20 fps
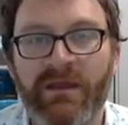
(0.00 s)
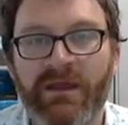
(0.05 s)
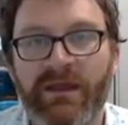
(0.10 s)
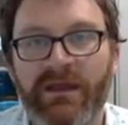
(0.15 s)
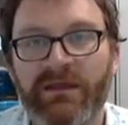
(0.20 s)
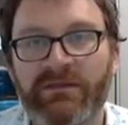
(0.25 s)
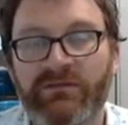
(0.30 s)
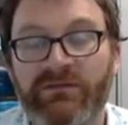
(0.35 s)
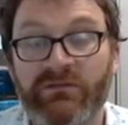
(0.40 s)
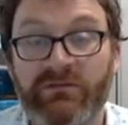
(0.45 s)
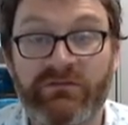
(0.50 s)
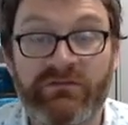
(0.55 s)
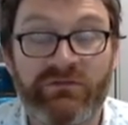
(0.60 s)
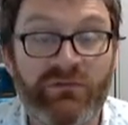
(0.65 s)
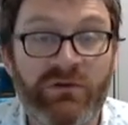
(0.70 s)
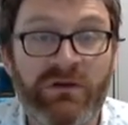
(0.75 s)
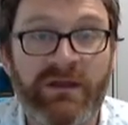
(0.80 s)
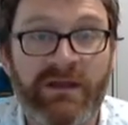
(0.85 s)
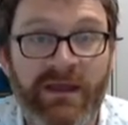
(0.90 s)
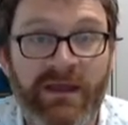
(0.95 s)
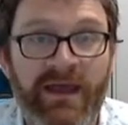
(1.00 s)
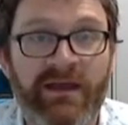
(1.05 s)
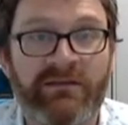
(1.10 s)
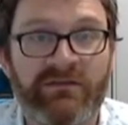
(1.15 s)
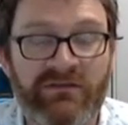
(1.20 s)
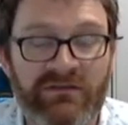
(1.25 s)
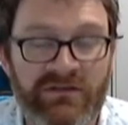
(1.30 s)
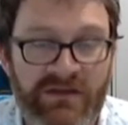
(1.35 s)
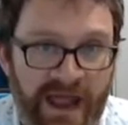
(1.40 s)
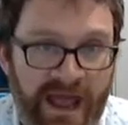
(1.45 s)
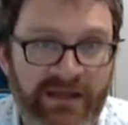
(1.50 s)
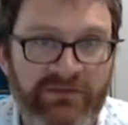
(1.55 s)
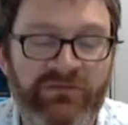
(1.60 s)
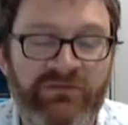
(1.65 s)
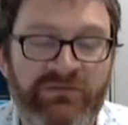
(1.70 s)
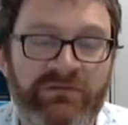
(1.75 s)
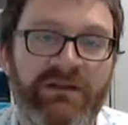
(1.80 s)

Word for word: And so sorting has natural